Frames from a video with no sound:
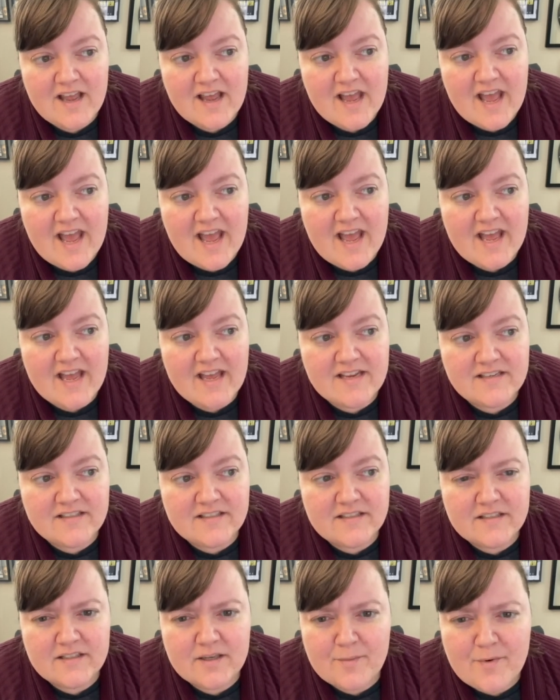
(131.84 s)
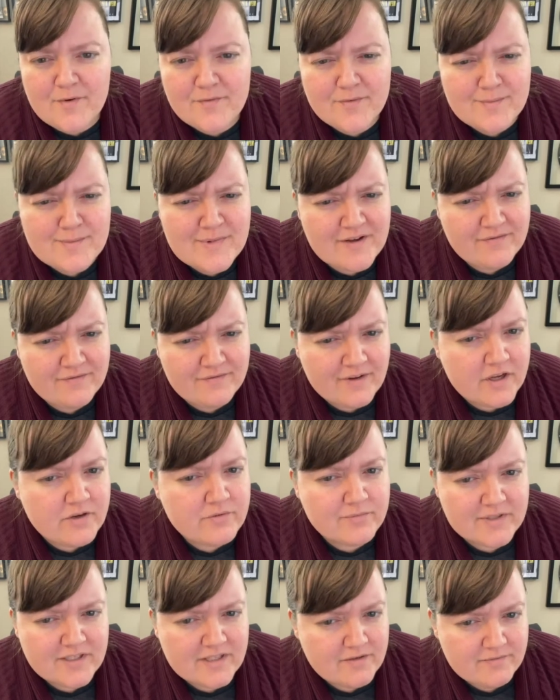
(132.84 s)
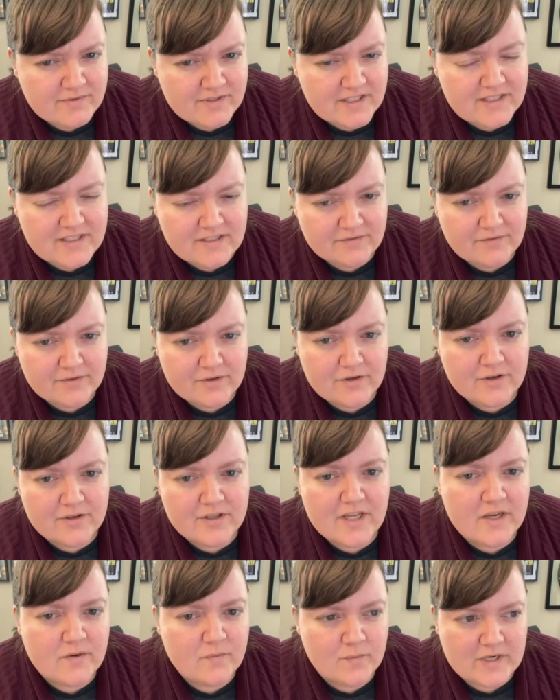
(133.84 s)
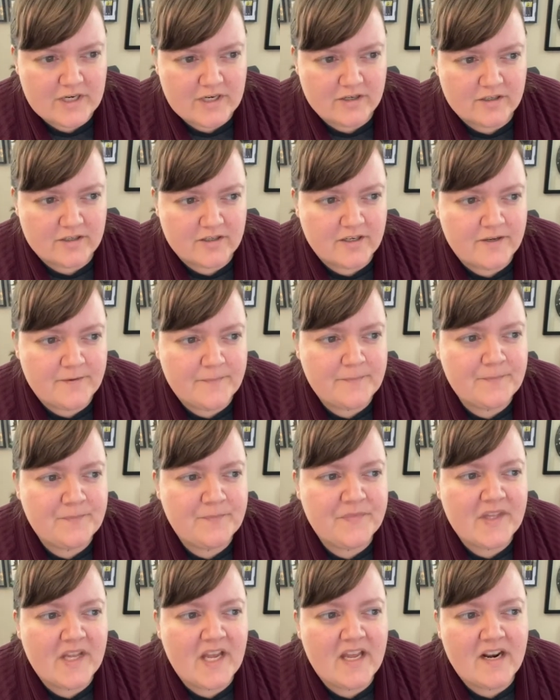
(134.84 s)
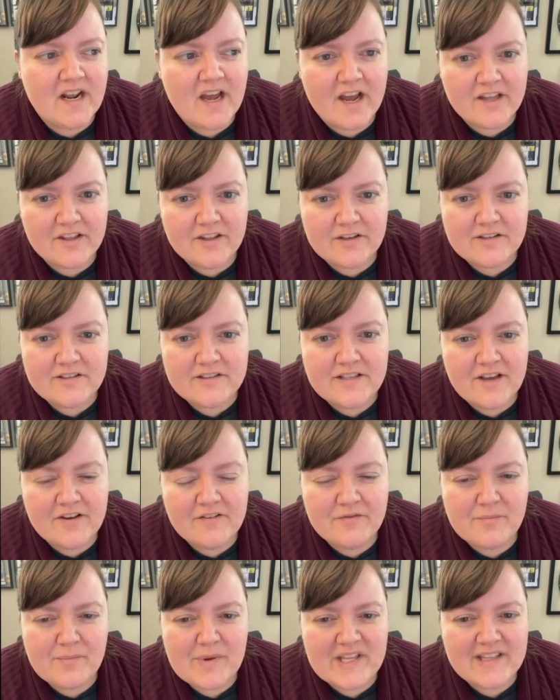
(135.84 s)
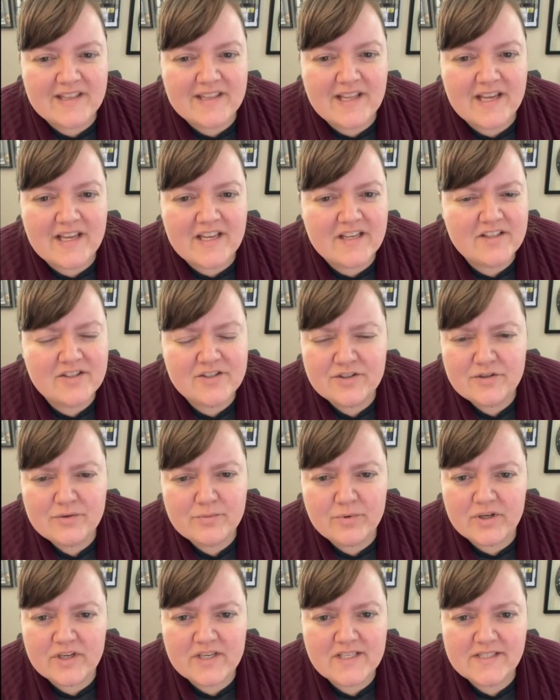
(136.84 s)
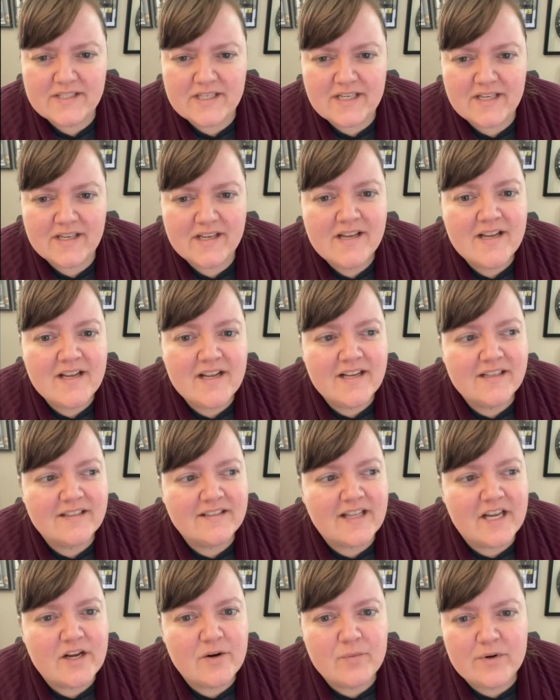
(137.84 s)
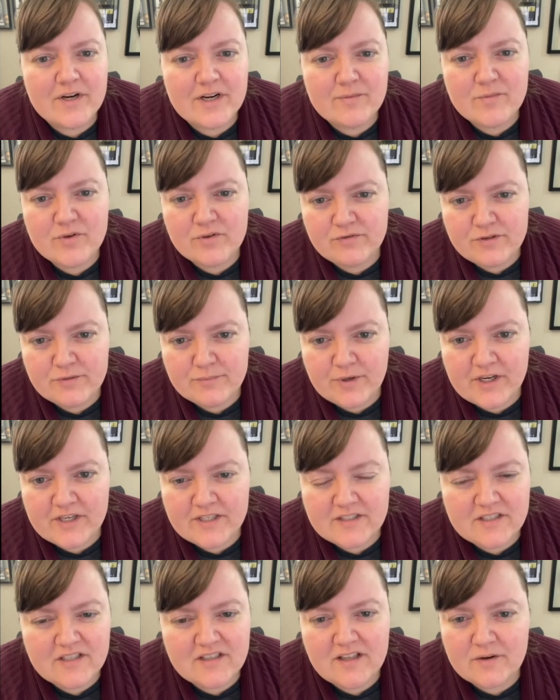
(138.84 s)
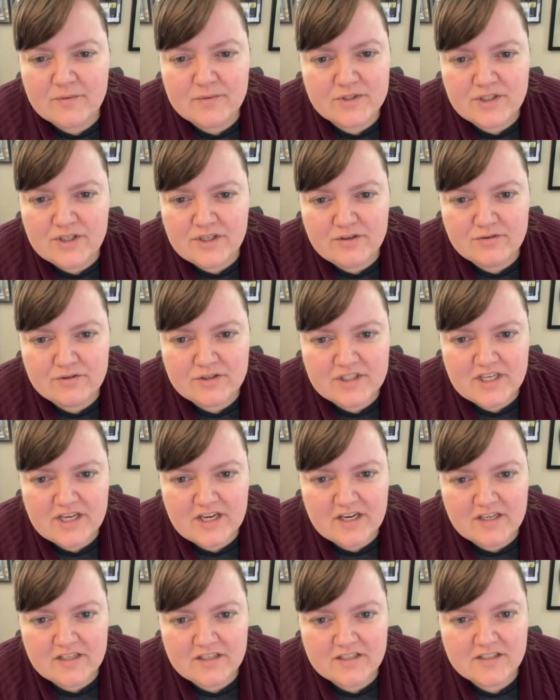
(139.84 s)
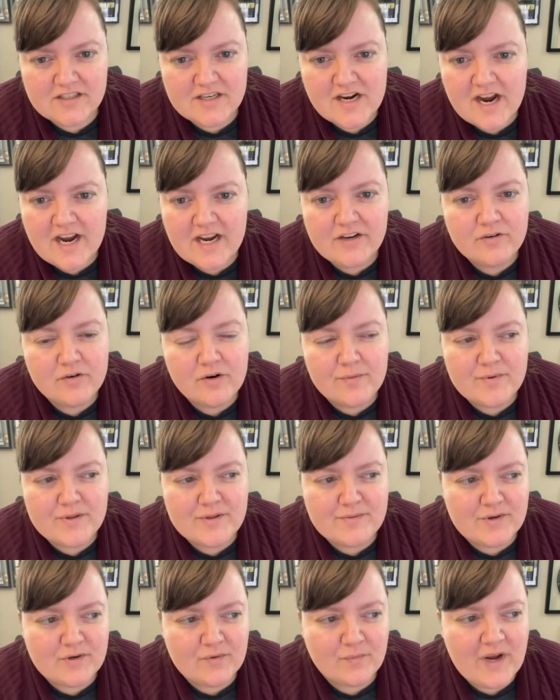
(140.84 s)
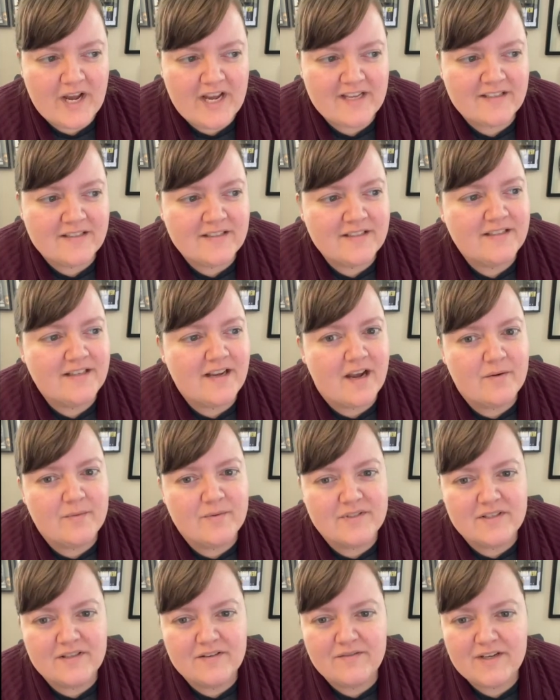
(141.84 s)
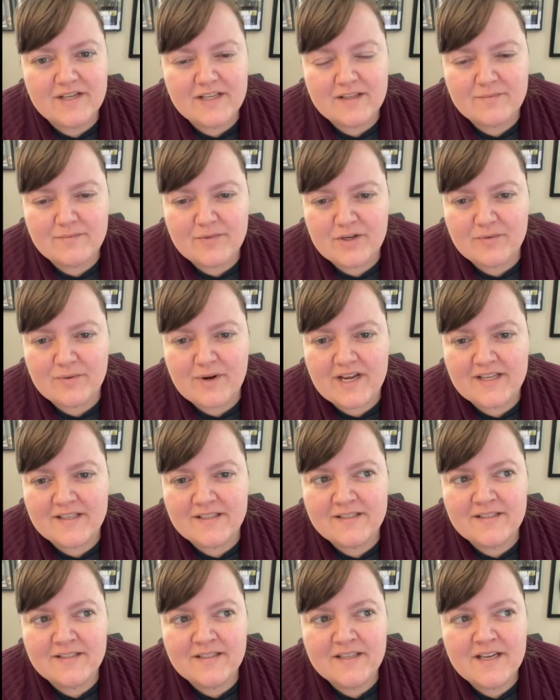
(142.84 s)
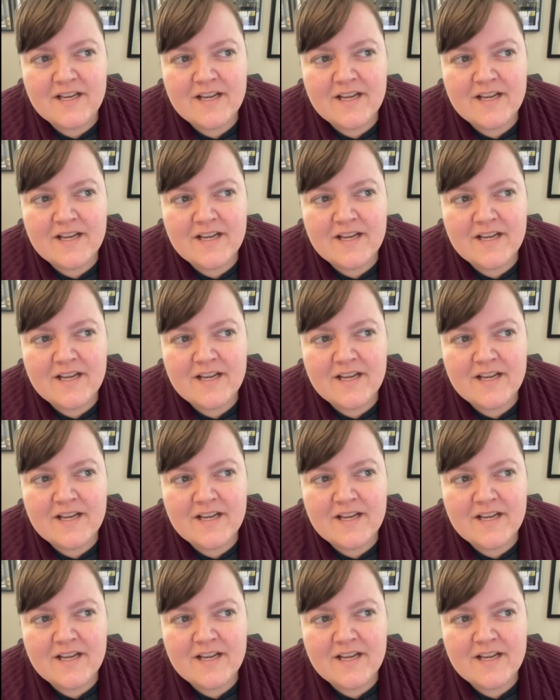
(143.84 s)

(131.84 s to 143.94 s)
And some of them have felt really, really difficult and weird. And others have been like super easy. Like when I moved to Boston, that was a huge change. I grew up in the Midwest. I was living in the Midwest.